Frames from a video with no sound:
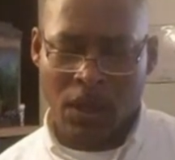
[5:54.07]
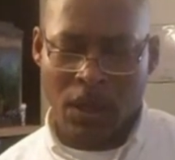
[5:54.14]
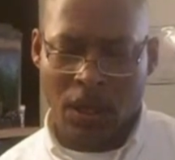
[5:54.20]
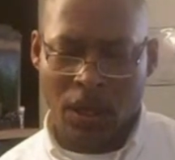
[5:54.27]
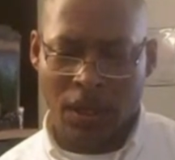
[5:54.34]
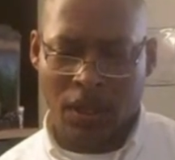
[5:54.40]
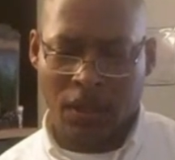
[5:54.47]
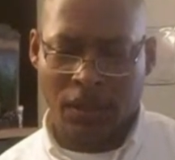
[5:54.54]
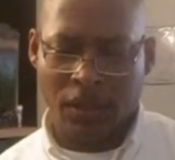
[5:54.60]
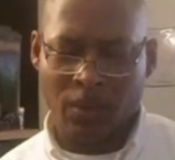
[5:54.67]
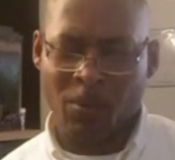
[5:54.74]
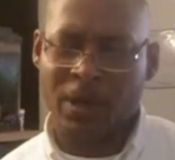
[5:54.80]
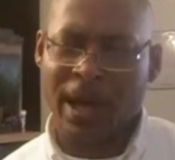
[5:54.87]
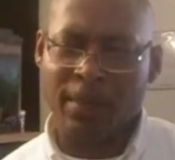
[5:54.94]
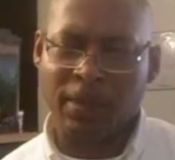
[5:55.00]
and
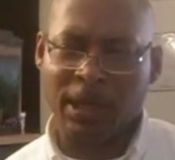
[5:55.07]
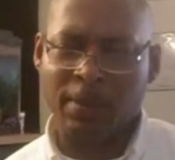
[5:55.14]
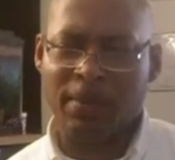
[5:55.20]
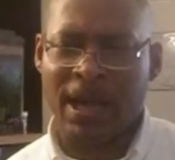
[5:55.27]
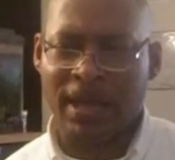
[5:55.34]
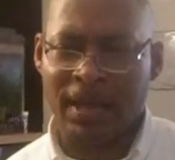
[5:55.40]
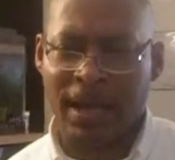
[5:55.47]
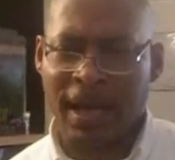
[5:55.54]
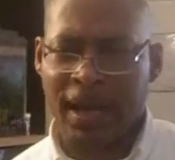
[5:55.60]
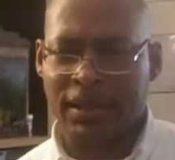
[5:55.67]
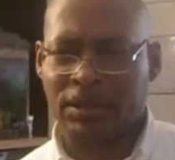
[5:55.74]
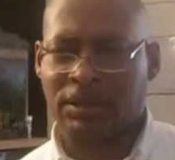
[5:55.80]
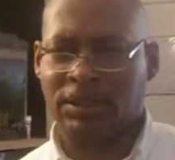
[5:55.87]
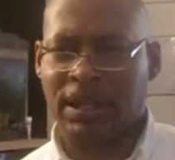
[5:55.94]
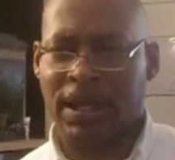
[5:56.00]
what I mean by that
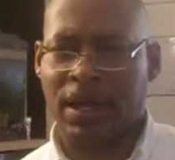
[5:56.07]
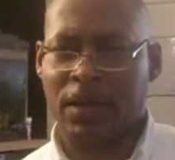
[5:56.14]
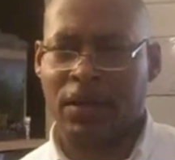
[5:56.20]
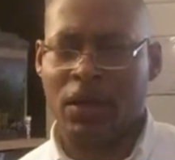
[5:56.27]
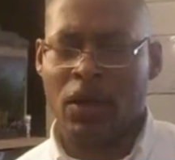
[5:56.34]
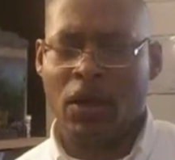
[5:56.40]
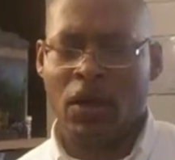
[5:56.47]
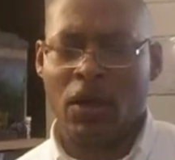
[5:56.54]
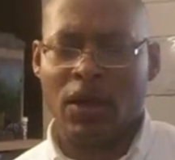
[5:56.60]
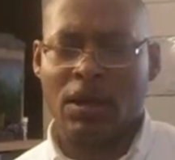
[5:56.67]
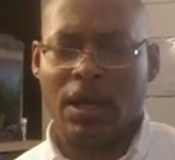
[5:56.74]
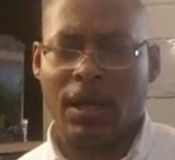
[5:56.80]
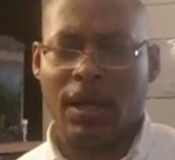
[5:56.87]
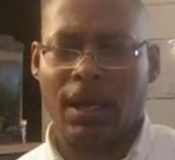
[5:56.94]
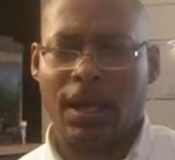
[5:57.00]
is that
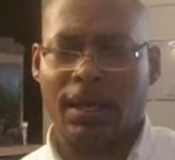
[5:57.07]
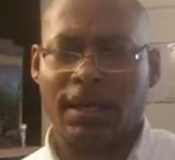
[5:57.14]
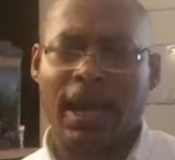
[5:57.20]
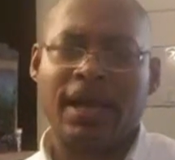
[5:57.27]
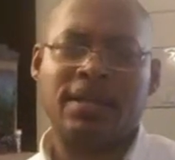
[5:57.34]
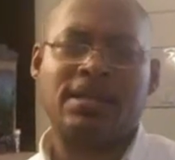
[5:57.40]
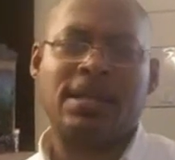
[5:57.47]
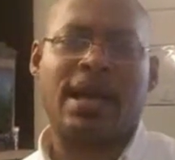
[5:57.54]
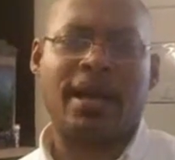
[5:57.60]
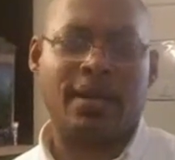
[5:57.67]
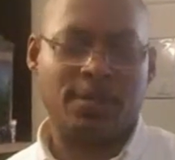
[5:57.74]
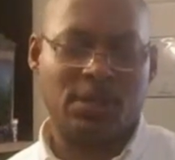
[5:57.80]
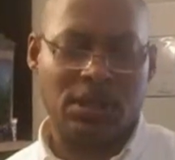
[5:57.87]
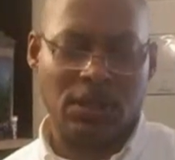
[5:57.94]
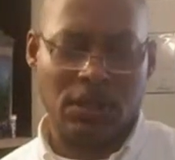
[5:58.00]
a lot of
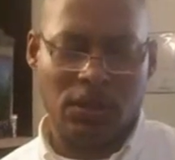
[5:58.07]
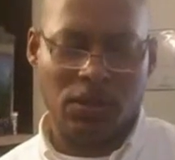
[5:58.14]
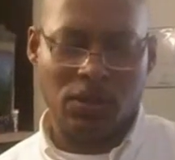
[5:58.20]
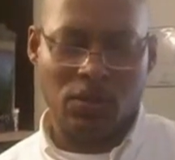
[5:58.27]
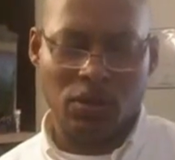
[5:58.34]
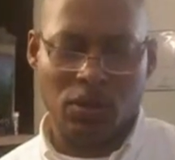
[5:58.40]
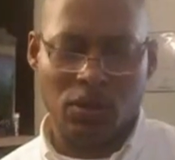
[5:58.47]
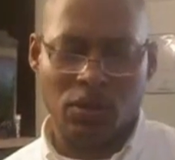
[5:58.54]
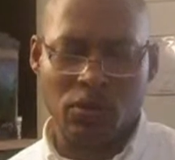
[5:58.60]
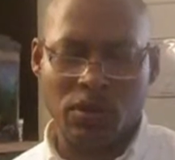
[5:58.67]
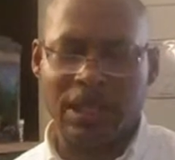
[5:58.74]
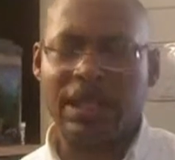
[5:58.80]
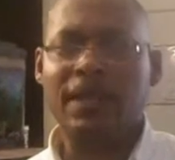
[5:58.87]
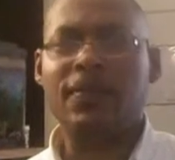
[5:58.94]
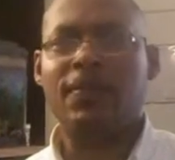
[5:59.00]
times you
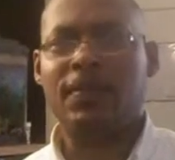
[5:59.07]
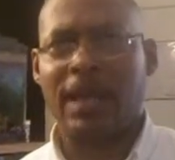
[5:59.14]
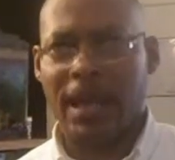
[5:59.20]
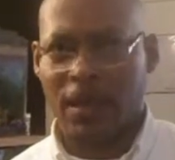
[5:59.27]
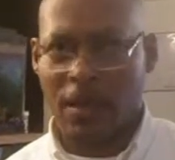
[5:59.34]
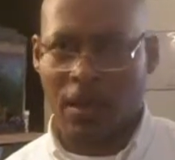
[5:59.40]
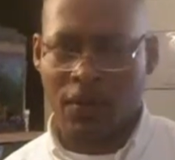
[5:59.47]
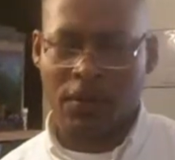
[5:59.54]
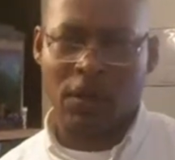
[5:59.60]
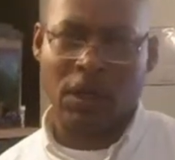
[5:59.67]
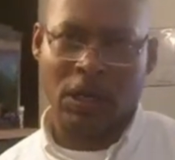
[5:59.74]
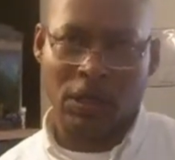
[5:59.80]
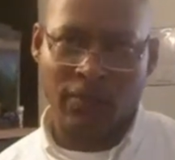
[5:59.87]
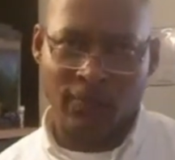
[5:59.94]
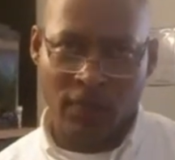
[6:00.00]
need that other
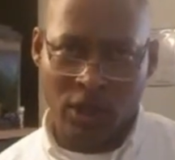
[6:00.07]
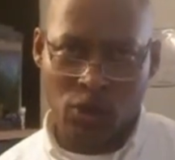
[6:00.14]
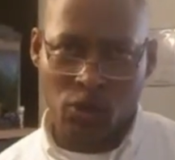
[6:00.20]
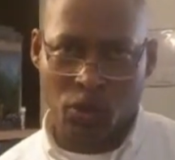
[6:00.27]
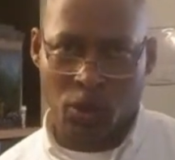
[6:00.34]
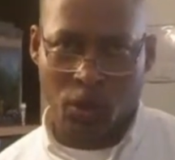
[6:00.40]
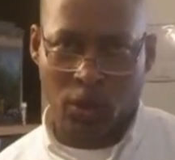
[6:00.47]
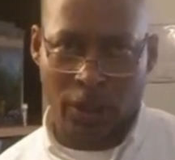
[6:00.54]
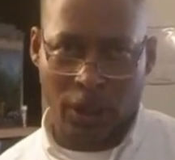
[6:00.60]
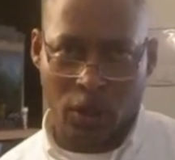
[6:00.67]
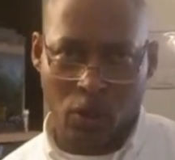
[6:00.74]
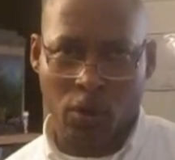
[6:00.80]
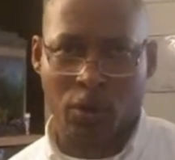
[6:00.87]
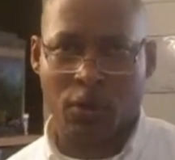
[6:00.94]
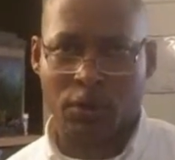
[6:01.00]
individual in
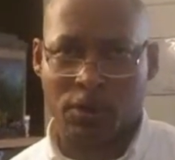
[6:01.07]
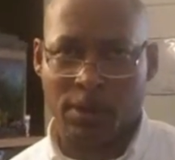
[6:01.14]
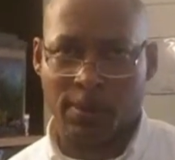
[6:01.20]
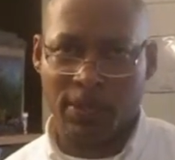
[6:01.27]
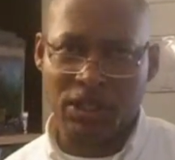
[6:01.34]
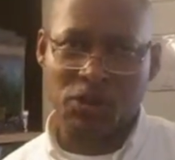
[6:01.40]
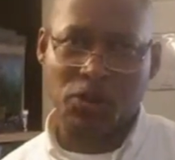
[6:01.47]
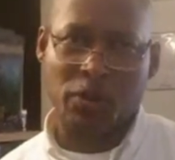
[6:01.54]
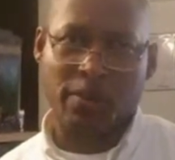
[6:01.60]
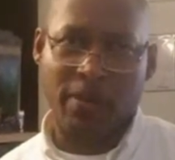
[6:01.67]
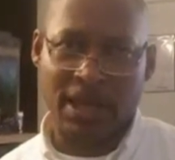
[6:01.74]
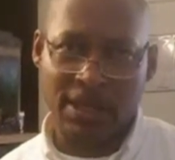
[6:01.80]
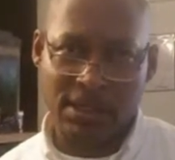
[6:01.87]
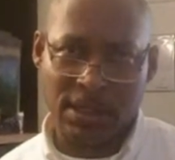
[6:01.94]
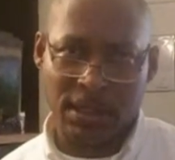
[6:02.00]
order to meet your
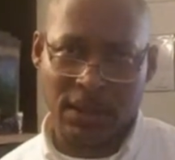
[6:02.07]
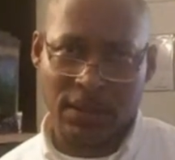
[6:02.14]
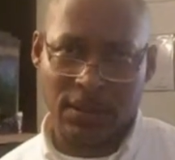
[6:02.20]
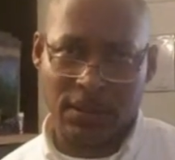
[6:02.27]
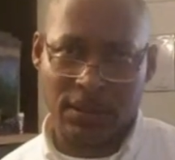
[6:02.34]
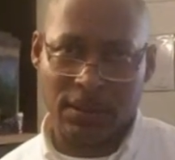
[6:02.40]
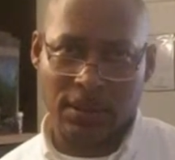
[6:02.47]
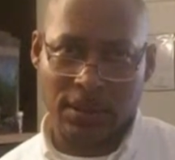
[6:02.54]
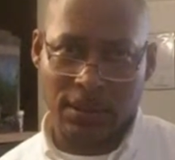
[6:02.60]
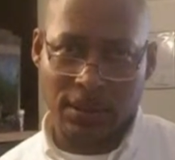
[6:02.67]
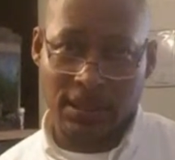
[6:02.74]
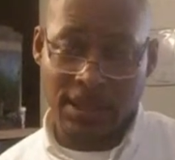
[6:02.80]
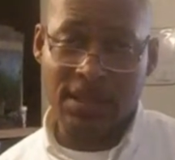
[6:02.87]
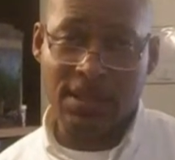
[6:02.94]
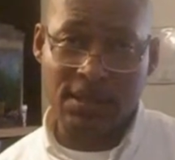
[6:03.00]
basic
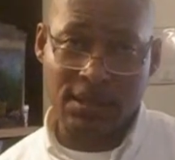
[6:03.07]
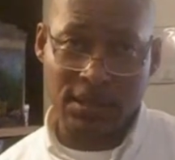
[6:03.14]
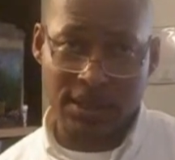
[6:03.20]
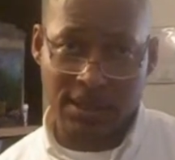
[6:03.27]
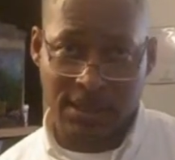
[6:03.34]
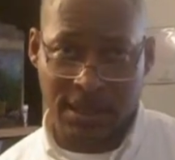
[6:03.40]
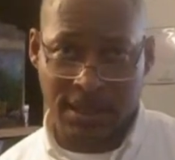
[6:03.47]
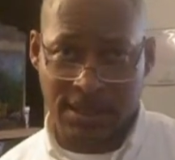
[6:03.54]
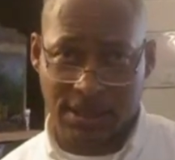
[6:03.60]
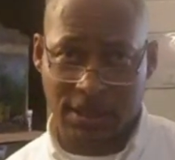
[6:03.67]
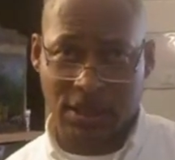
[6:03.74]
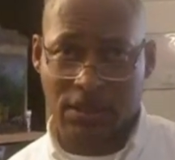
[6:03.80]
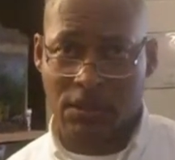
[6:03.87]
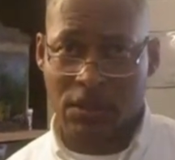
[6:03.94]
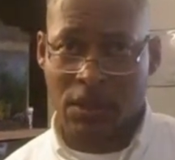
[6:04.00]
needs,
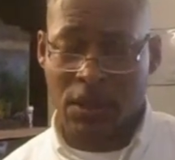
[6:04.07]
necessities.